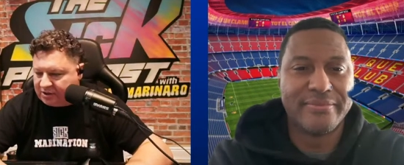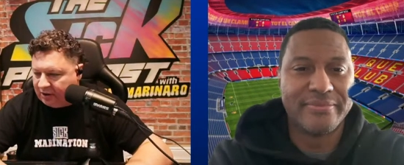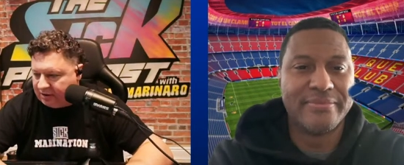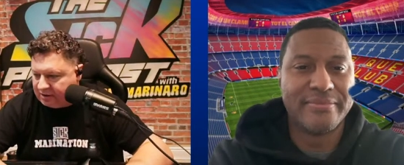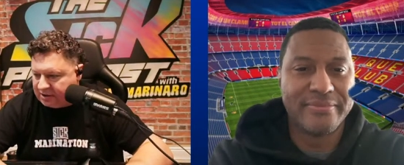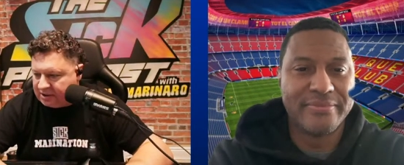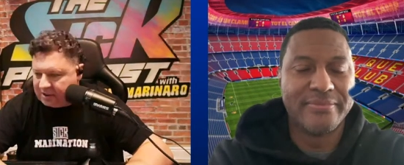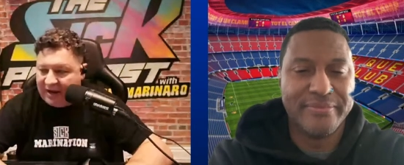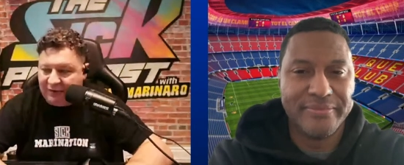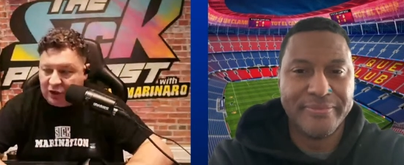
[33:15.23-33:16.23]
Speaker 1: the start of the
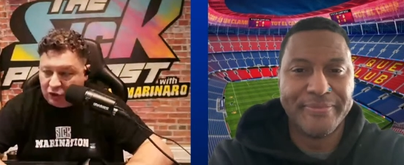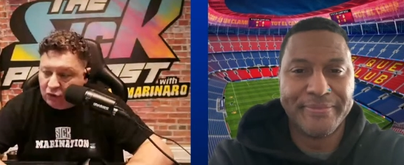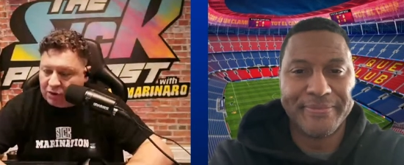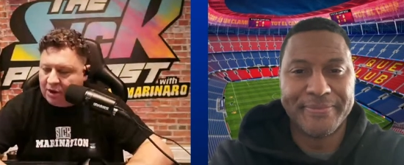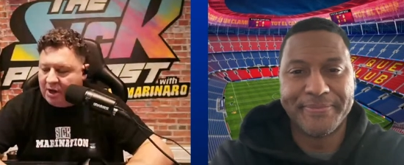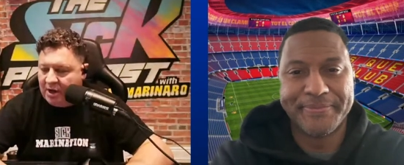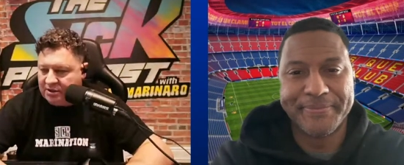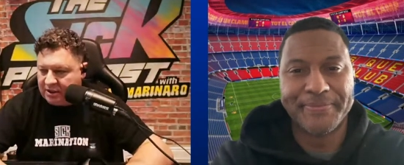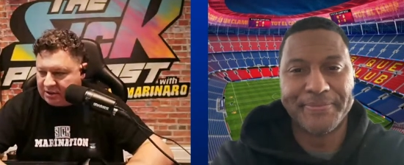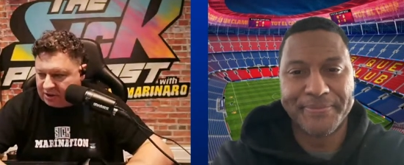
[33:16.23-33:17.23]
season, have a Duke
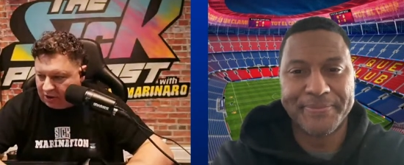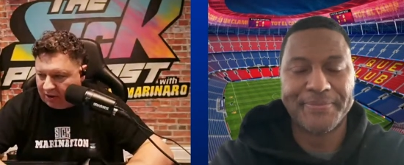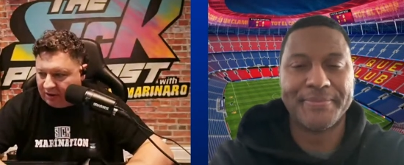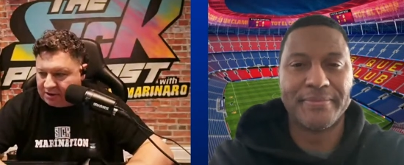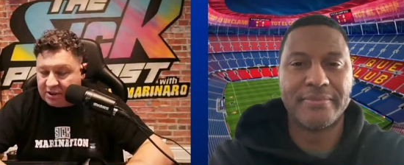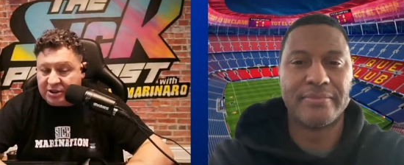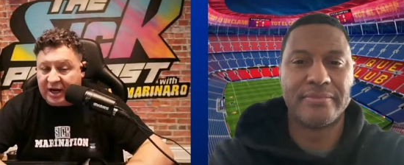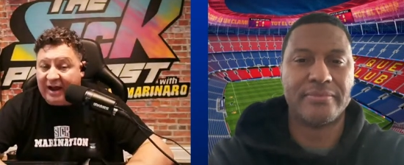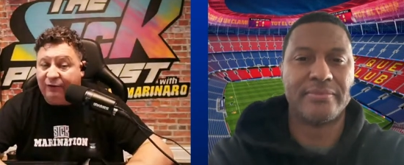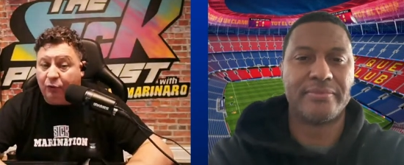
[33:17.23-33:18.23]
since the start of the
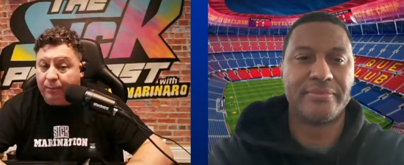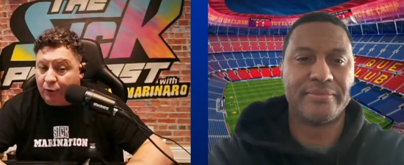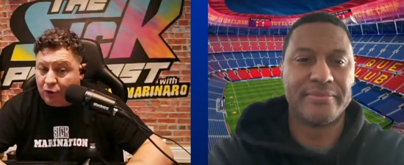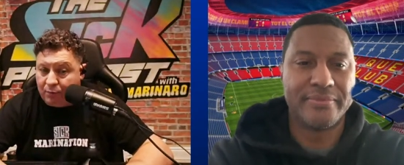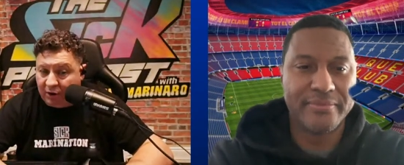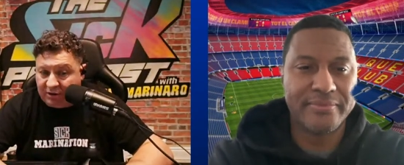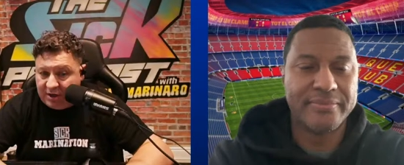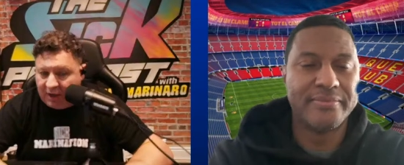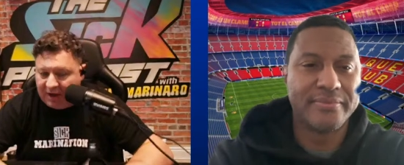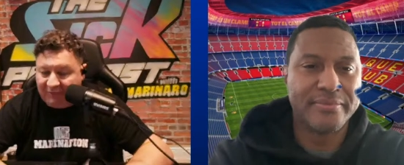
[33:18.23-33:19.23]
season, have a Roberto
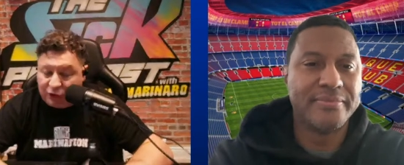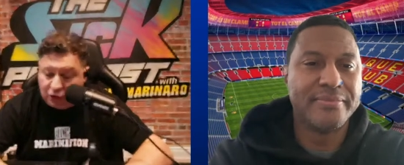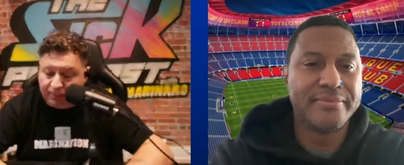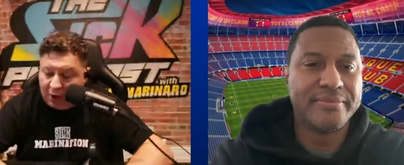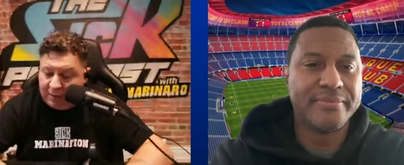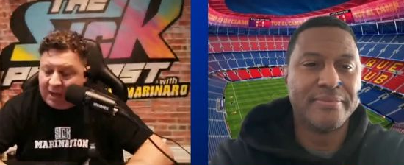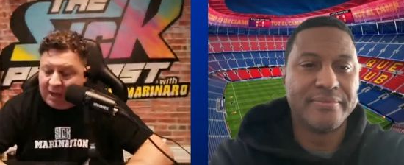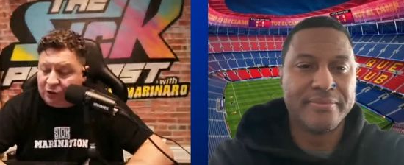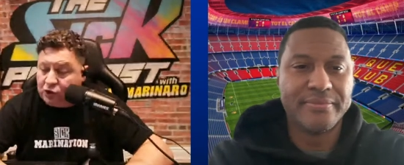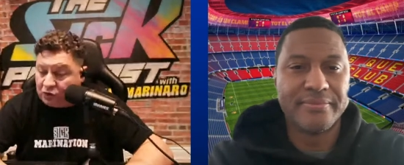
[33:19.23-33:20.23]
Martinez, uh, have a pardon me,
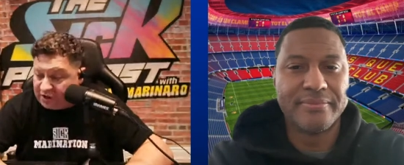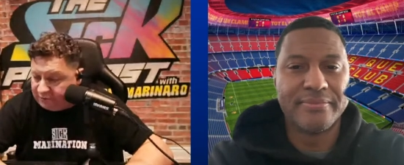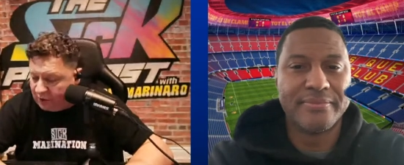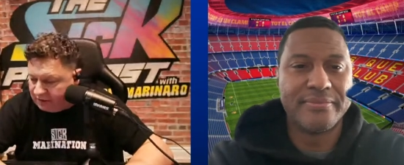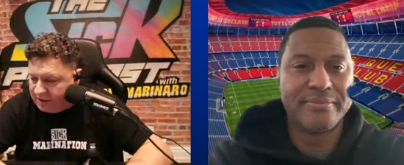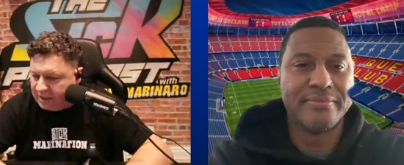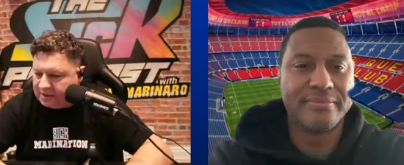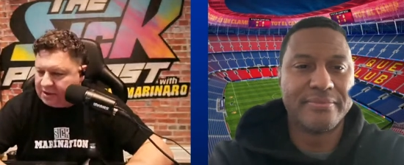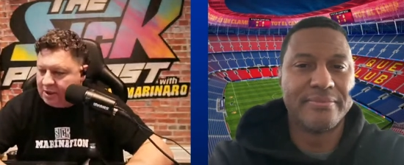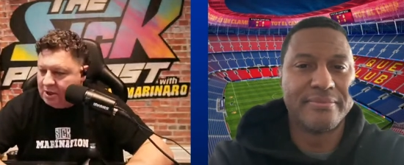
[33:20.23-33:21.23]
have a Josef
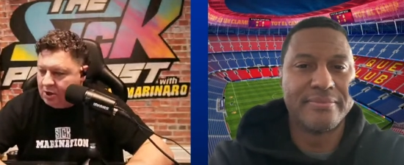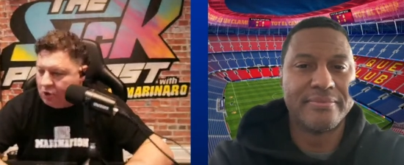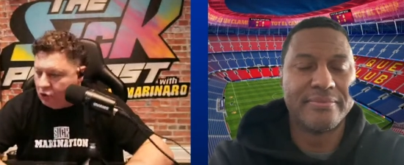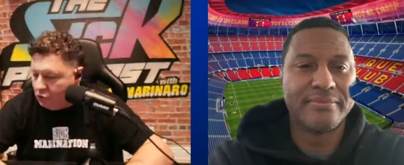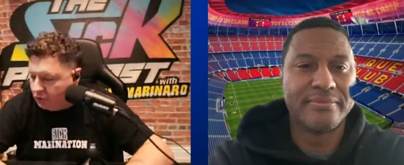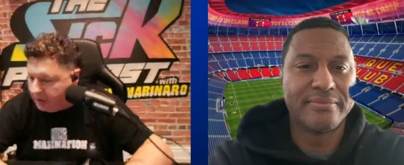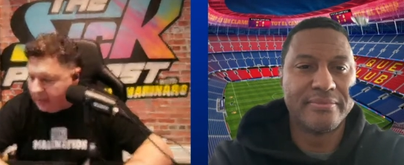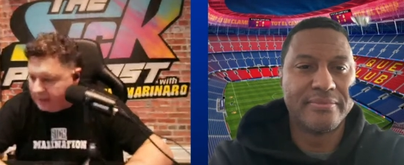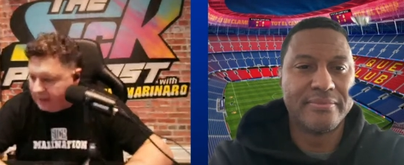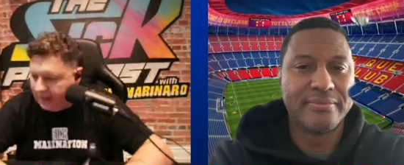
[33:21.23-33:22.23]
Martinez, who
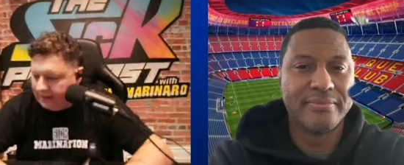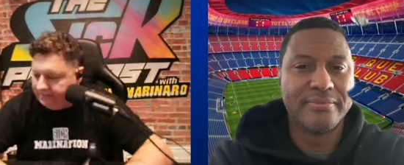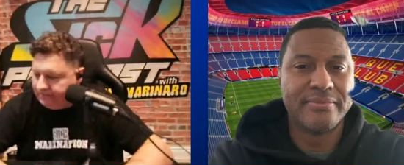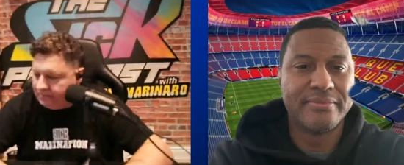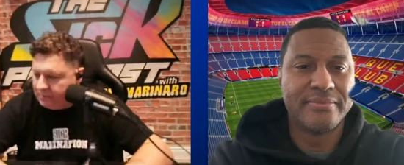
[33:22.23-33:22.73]
can um,